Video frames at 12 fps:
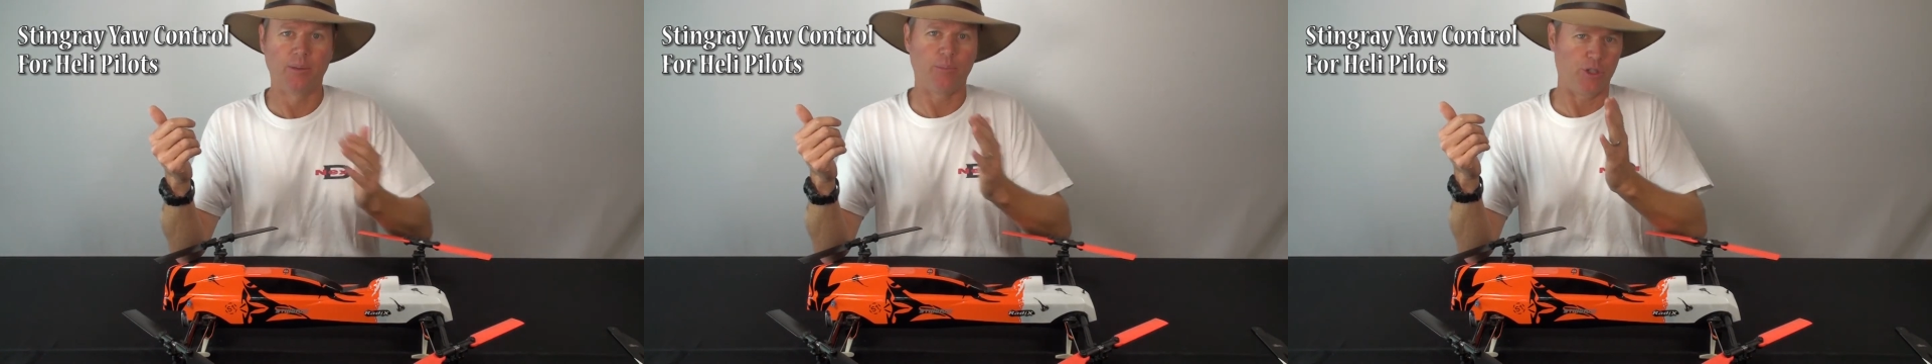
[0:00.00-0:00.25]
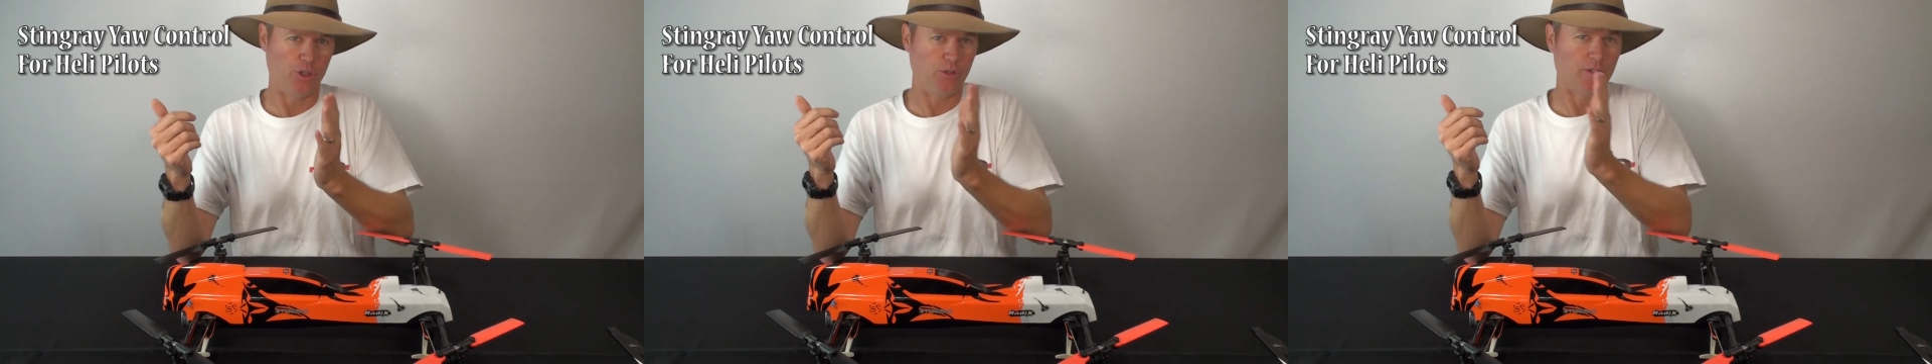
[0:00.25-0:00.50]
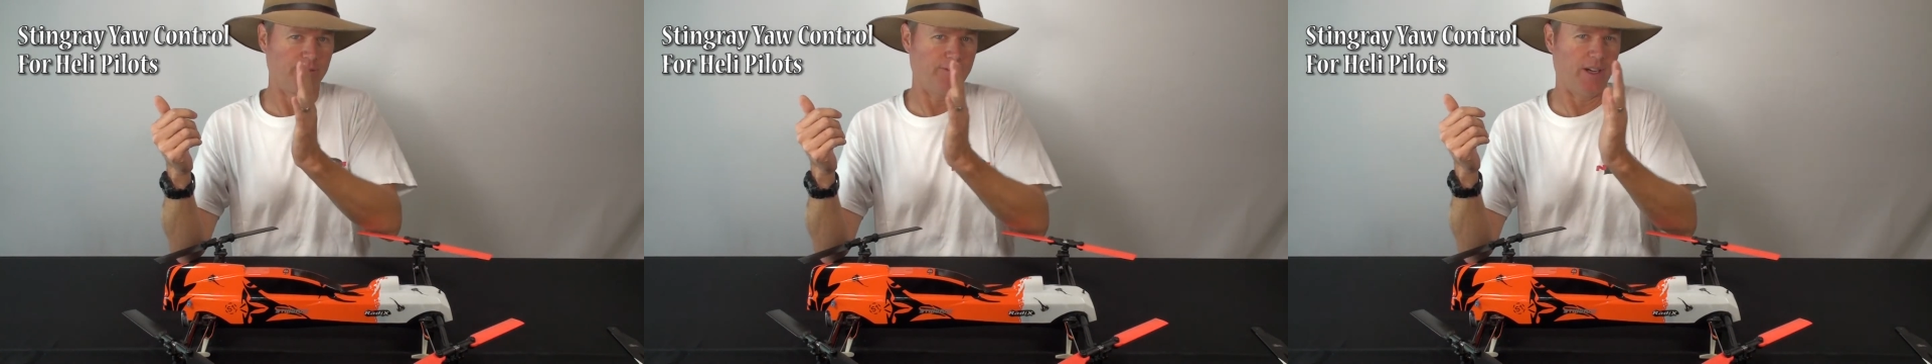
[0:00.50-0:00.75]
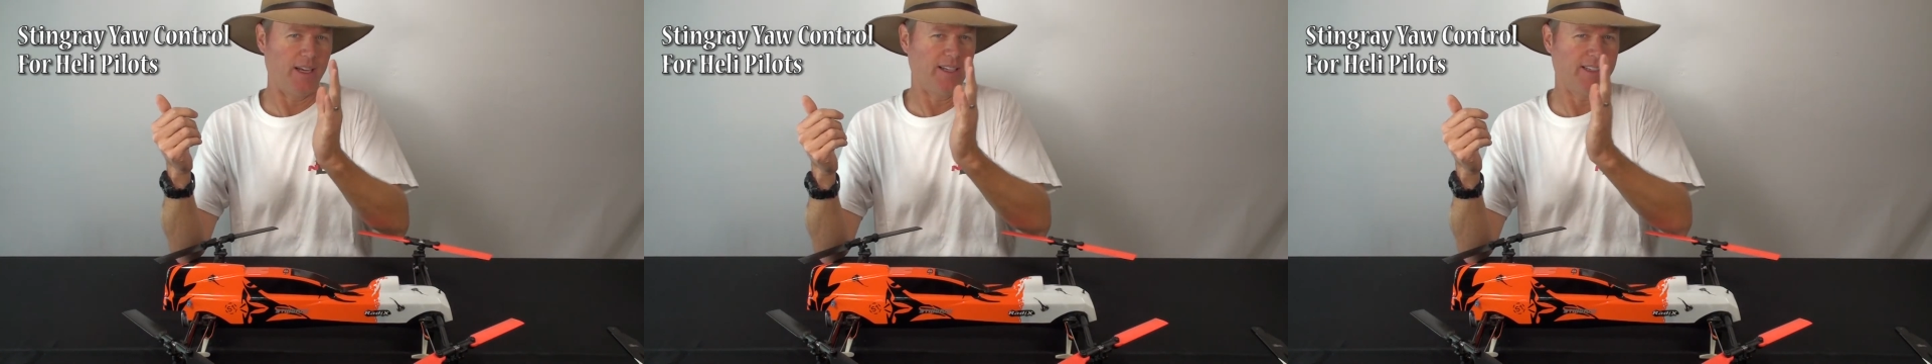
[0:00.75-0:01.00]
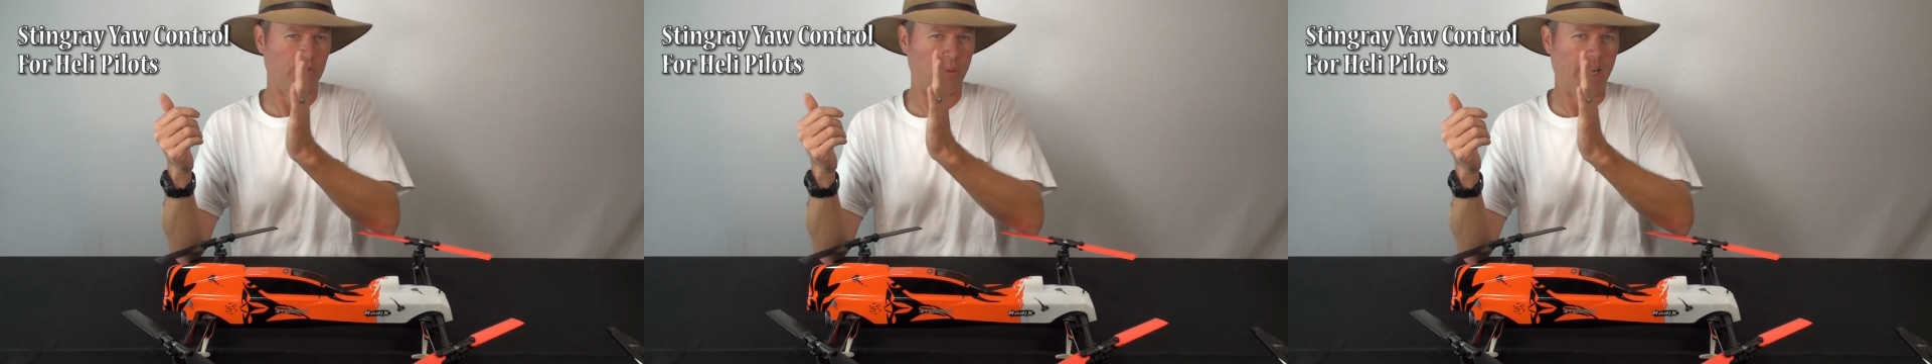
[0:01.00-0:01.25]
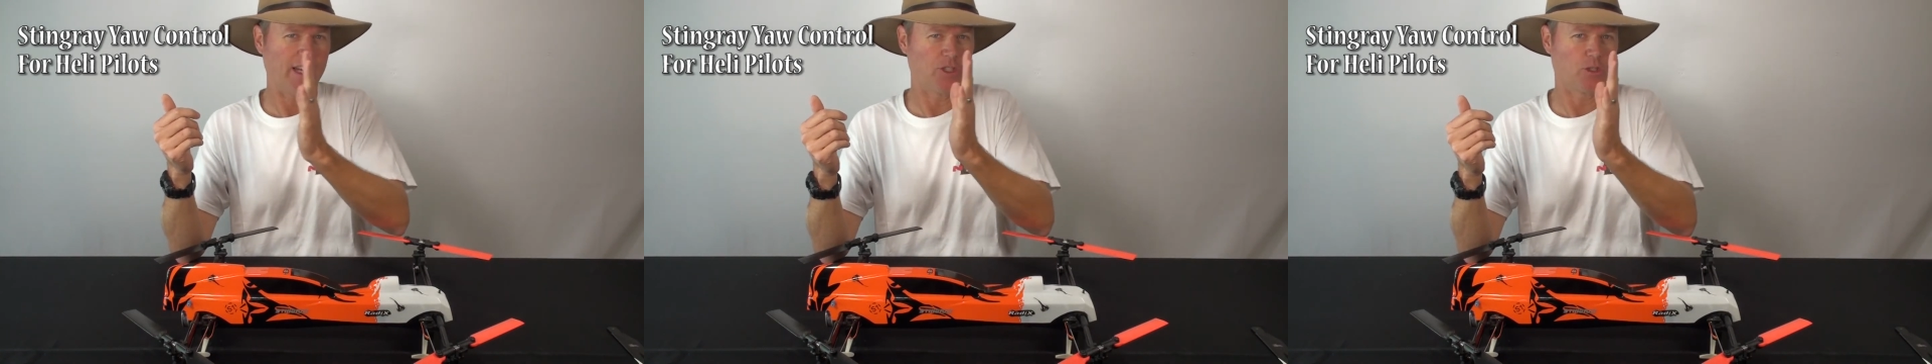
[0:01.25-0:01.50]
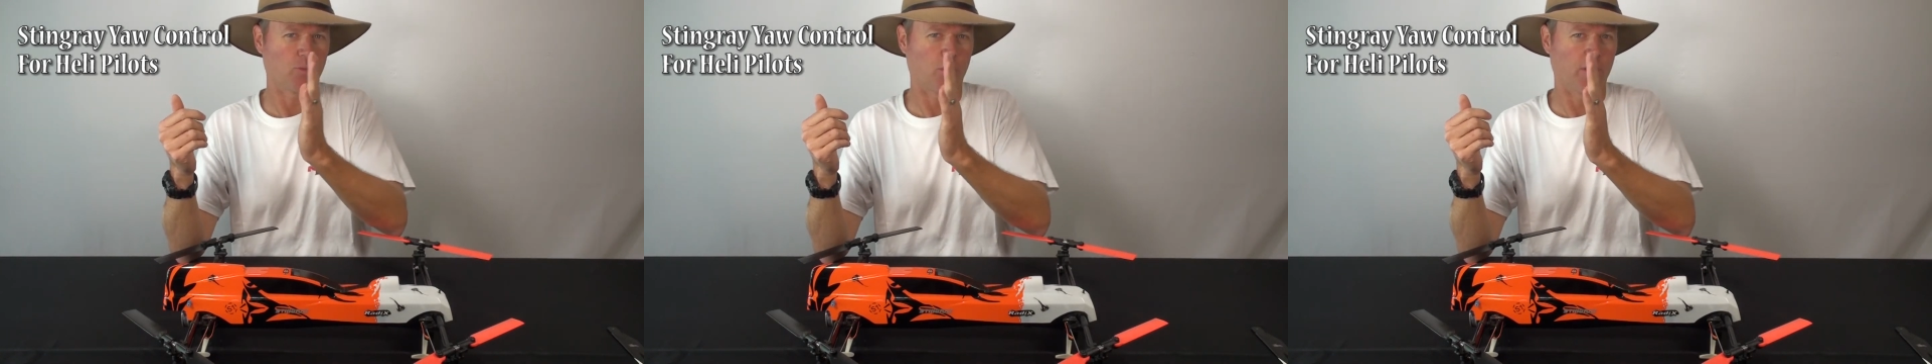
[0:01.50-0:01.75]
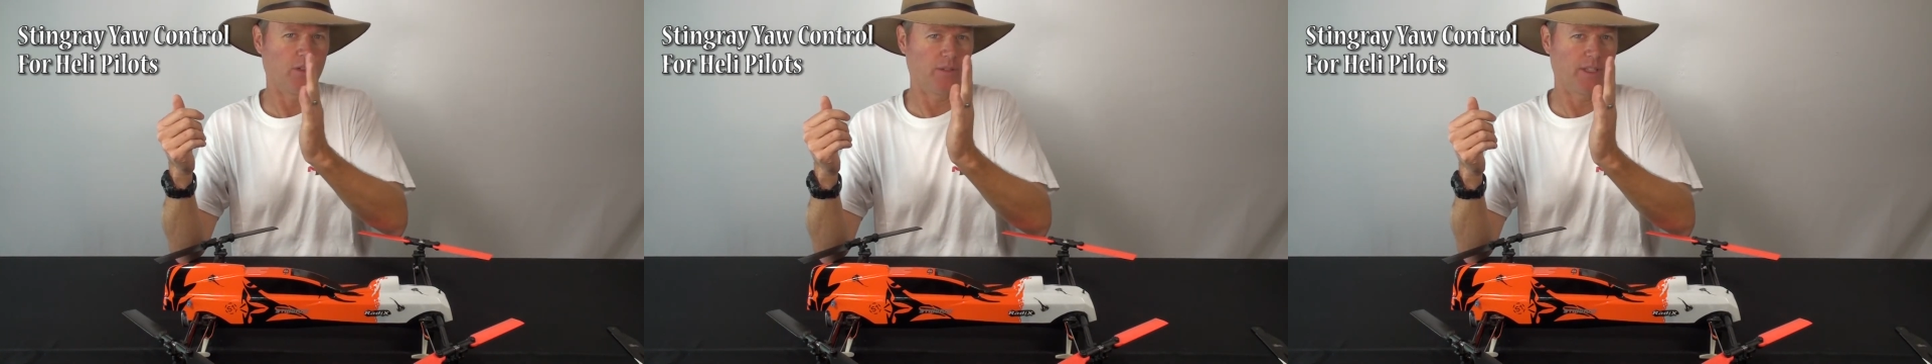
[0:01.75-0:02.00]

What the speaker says: But you can find ranges where it'll